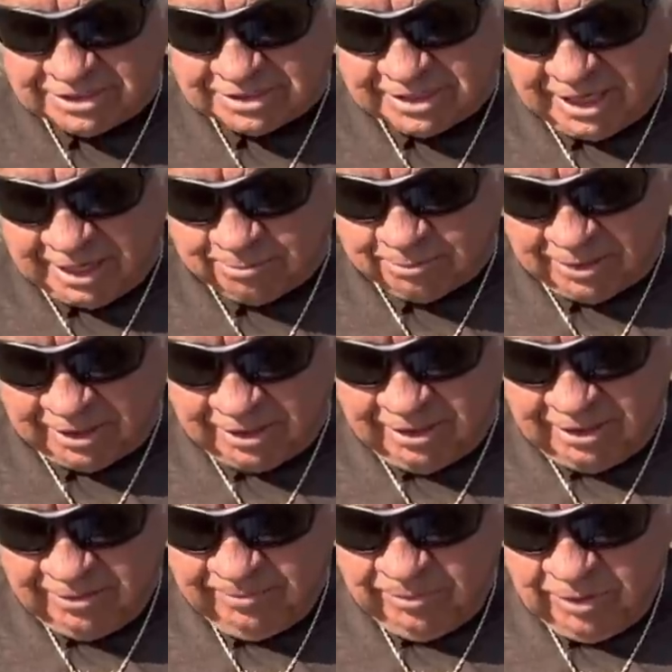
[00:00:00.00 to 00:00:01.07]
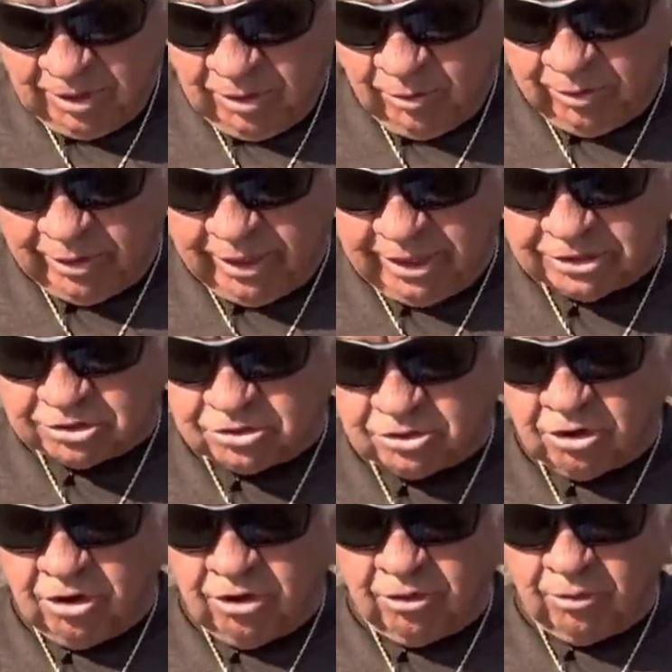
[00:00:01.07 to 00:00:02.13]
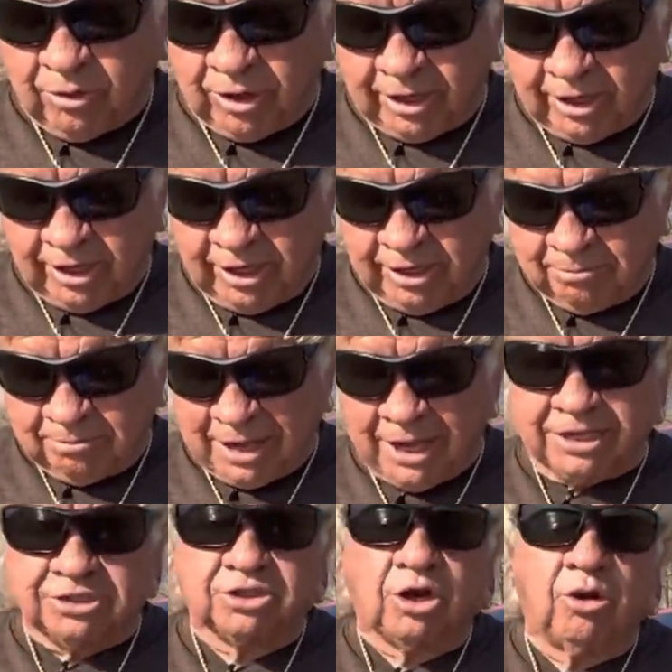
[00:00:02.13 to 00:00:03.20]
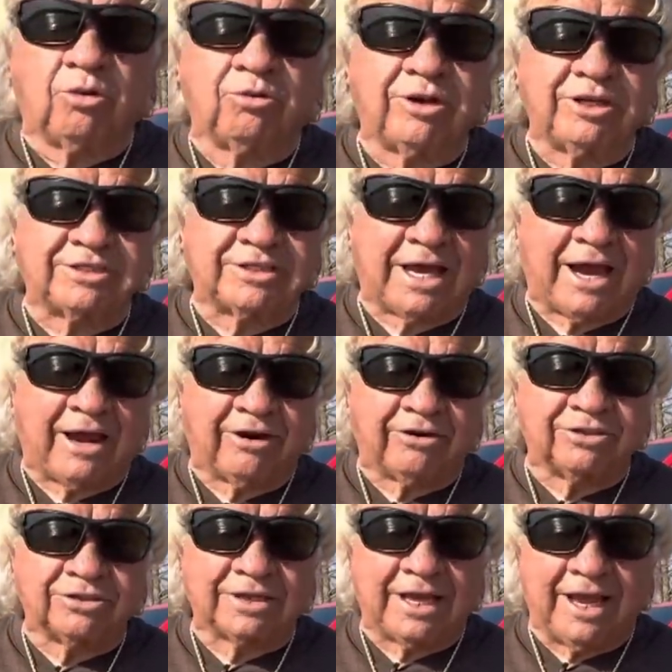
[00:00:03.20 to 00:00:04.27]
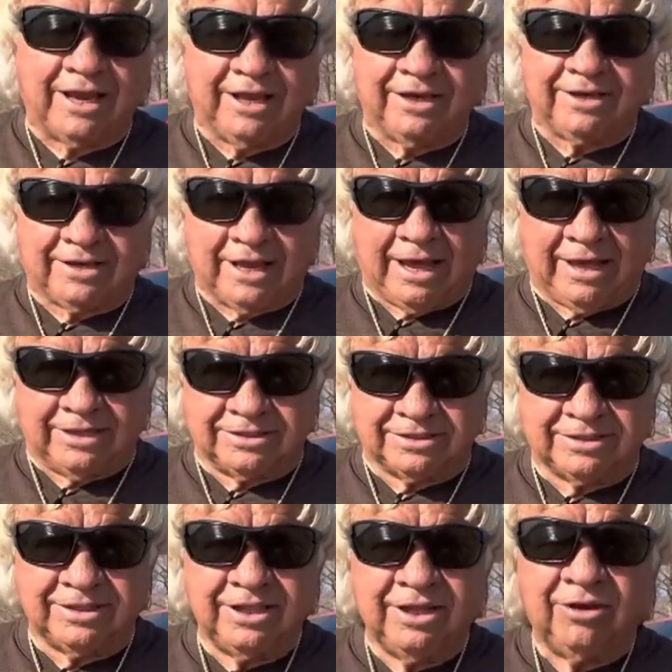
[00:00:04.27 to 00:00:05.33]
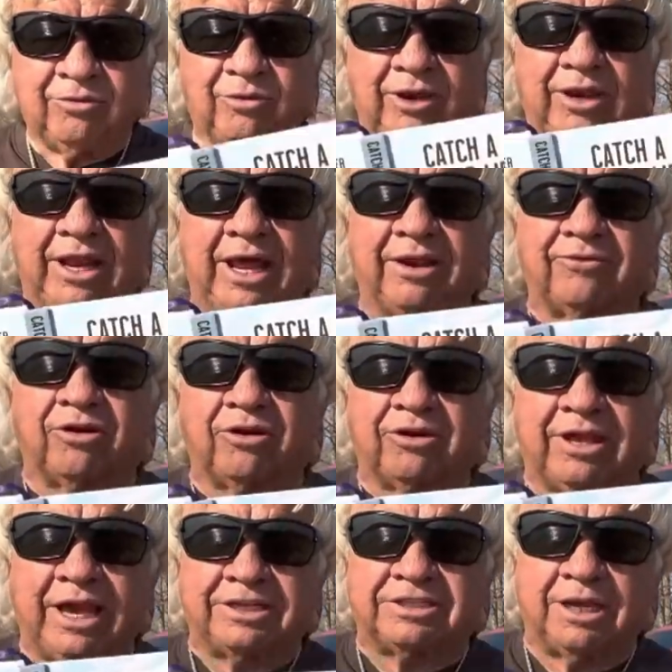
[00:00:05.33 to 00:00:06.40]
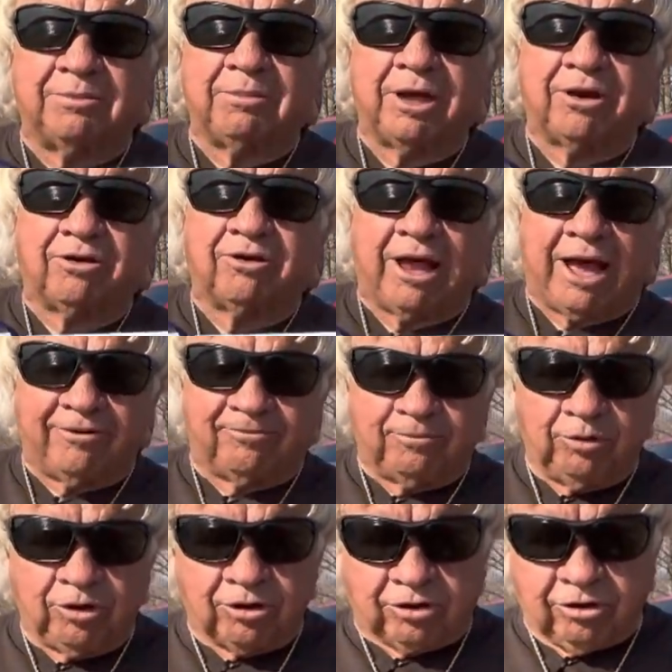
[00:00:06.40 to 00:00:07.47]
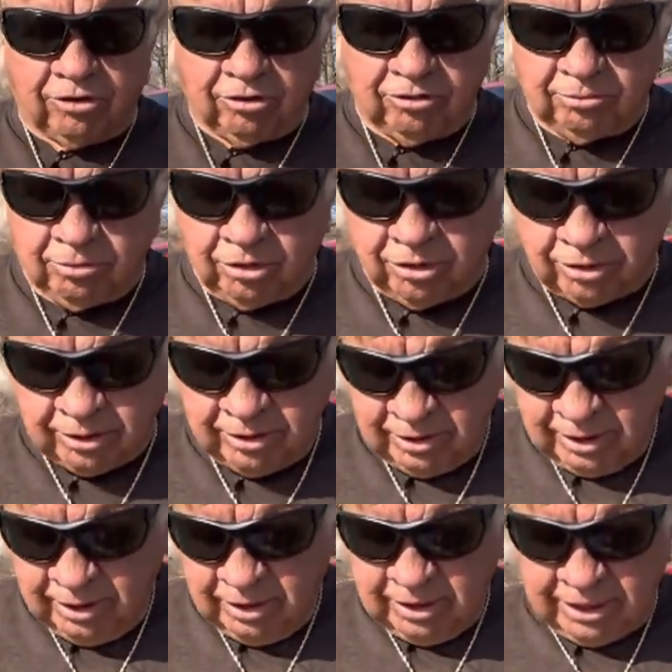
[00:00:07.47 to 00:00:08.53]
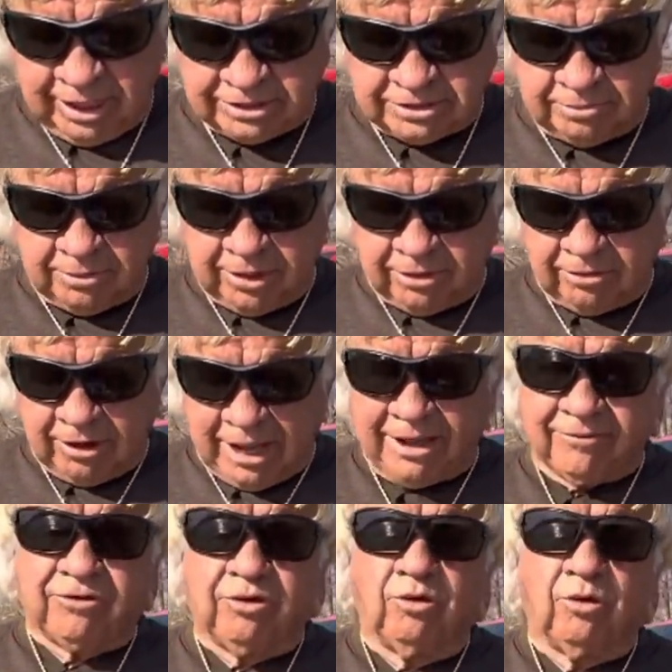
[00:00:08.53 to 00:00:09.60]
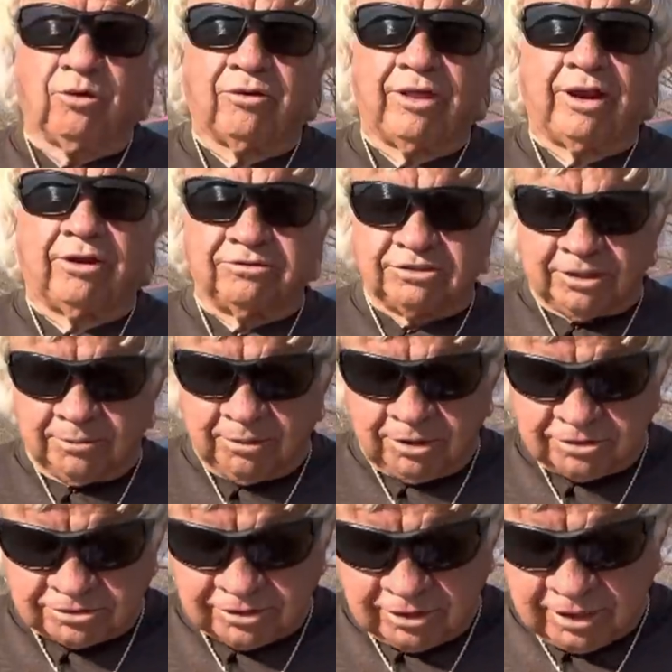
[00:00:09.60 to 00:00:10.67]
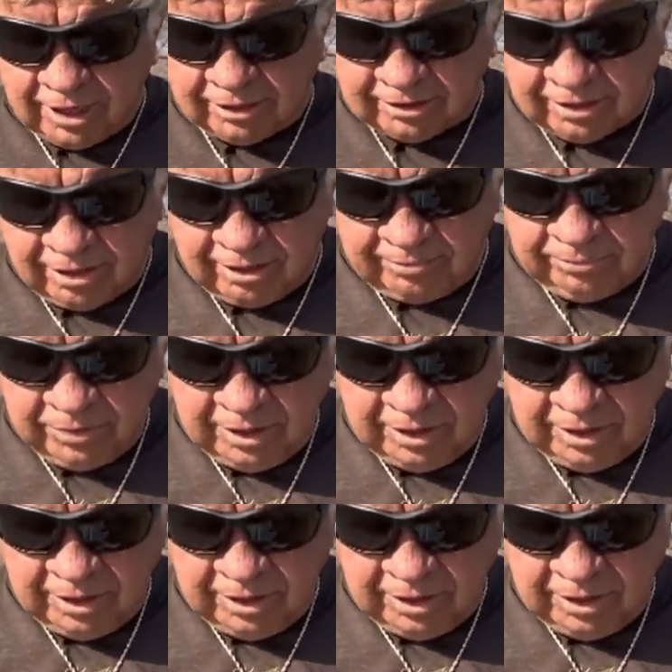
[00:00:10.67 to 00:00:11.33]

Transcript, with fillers: tempted when he is drawn away by his own desires and enticed. Reading out of our Catch a Better Life book, our new book, Catch a Better Life. You can order that on jimmy houston dot com.